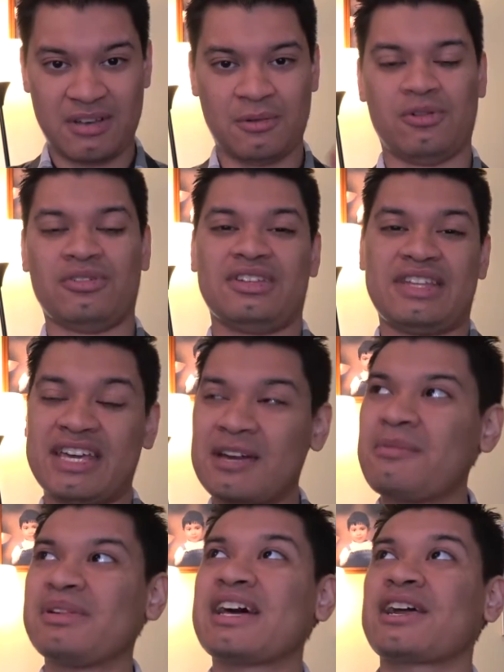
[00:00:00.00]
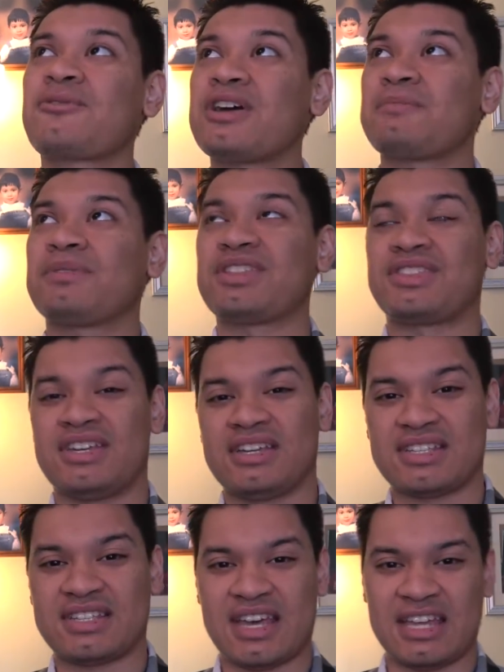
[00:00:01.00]
well, they give him a lot of credit, but the thing
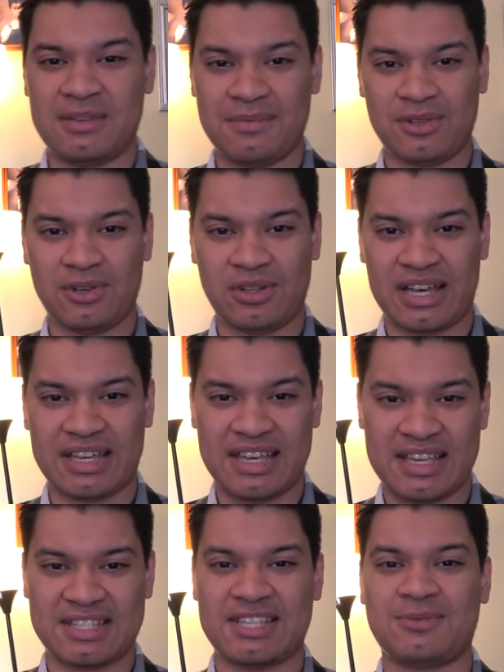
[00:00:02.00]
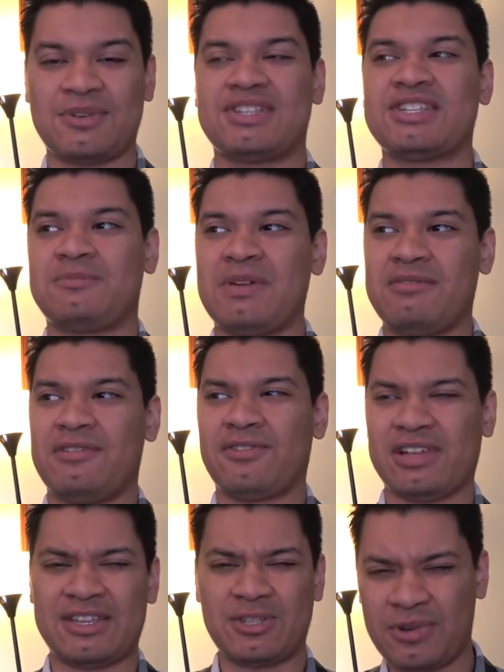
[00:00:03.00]
is that even though, like, yes, this was his baby
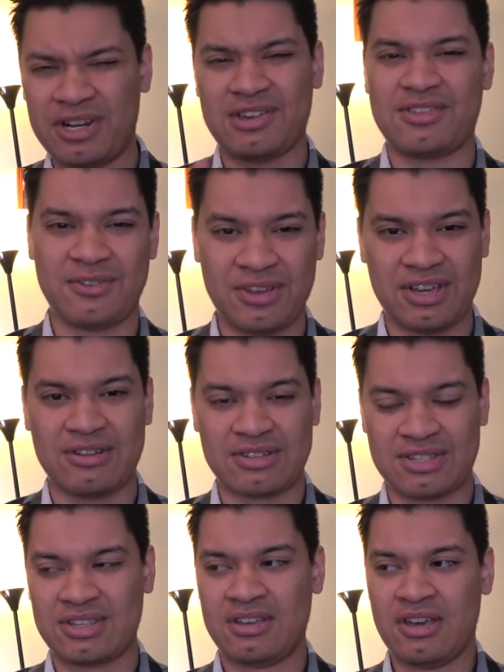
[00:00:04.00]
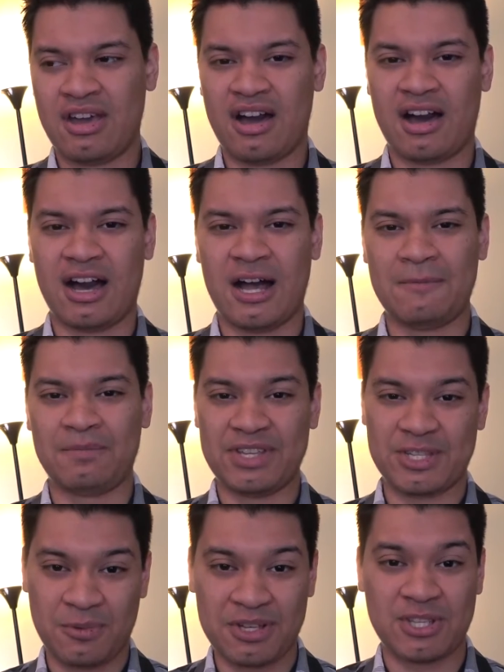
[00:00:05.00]
for, like, 20 to 30 years,
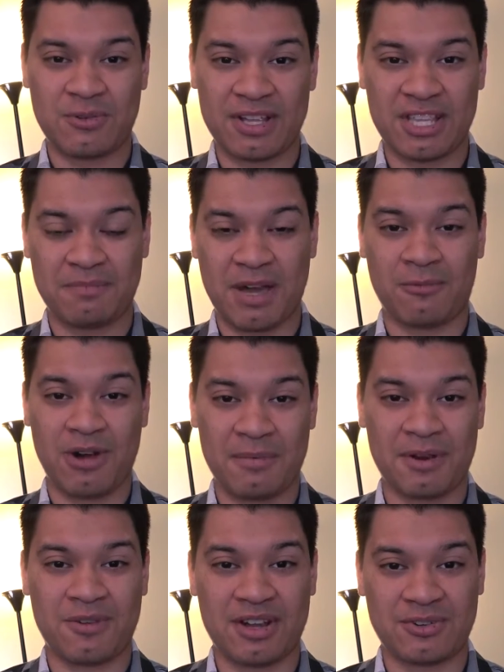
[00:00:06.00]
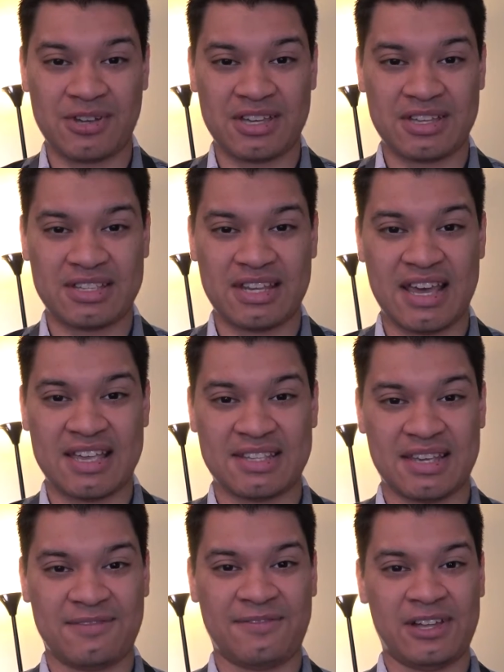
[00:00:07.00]
this was directed by Robert Rodriguez, and as
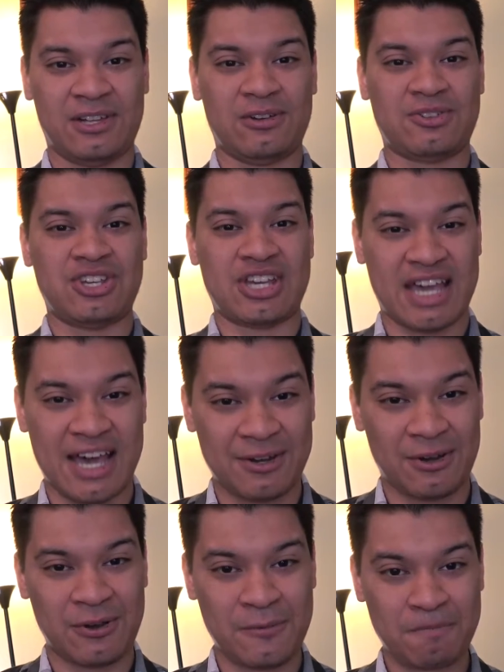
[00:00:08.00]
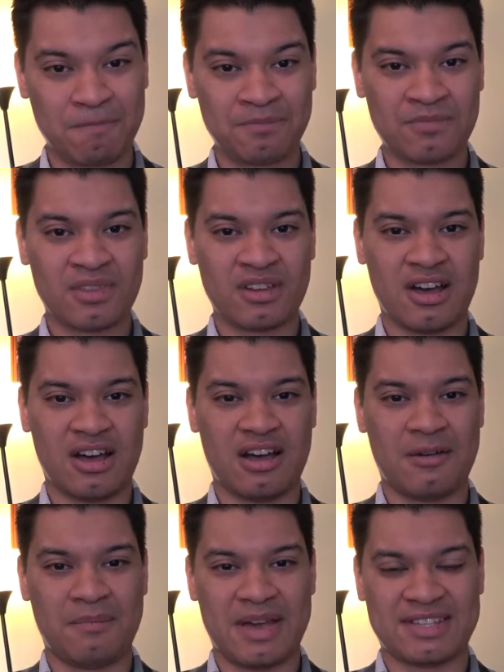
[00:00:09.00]
a fellow Chicano,
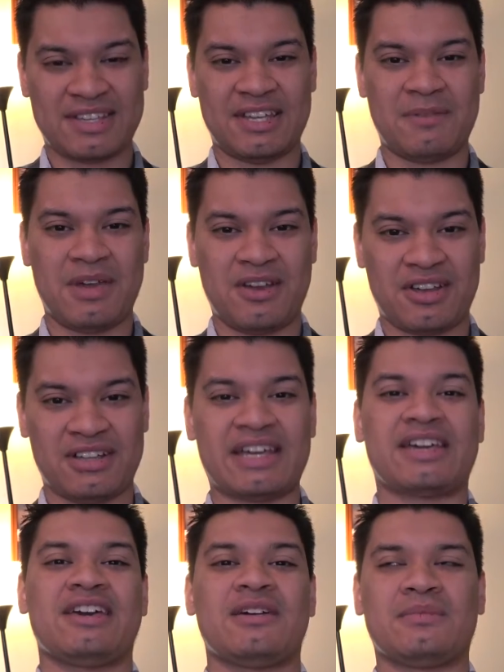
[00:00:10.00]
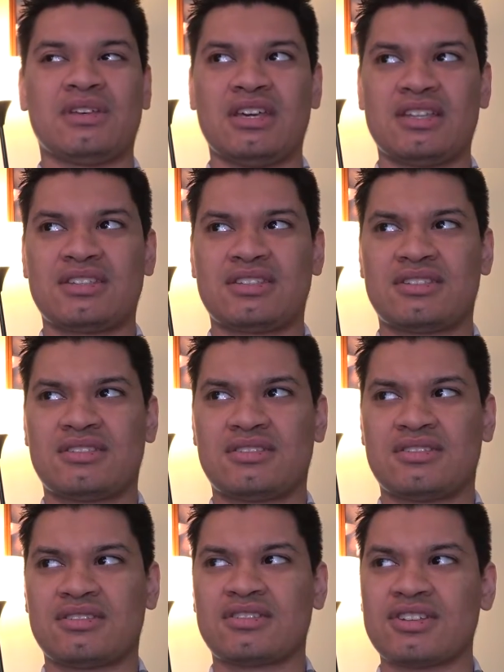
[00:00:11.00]
Mexican-American like him,
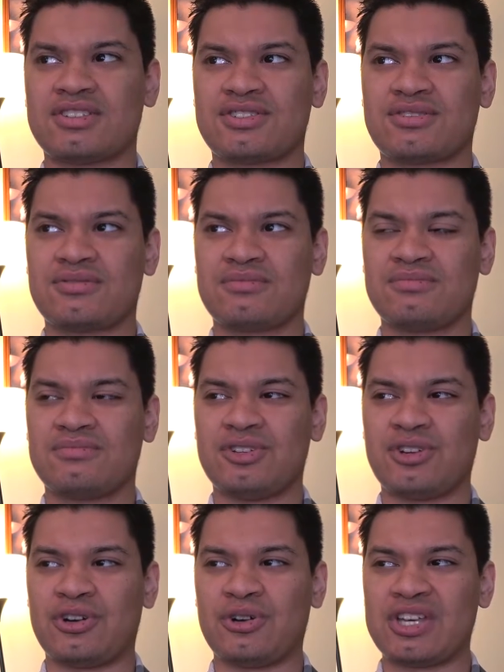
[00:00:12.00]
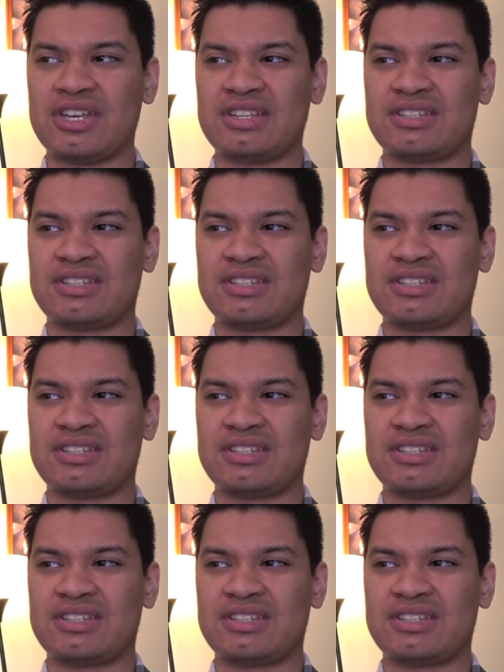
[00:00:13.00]
it's just, you know,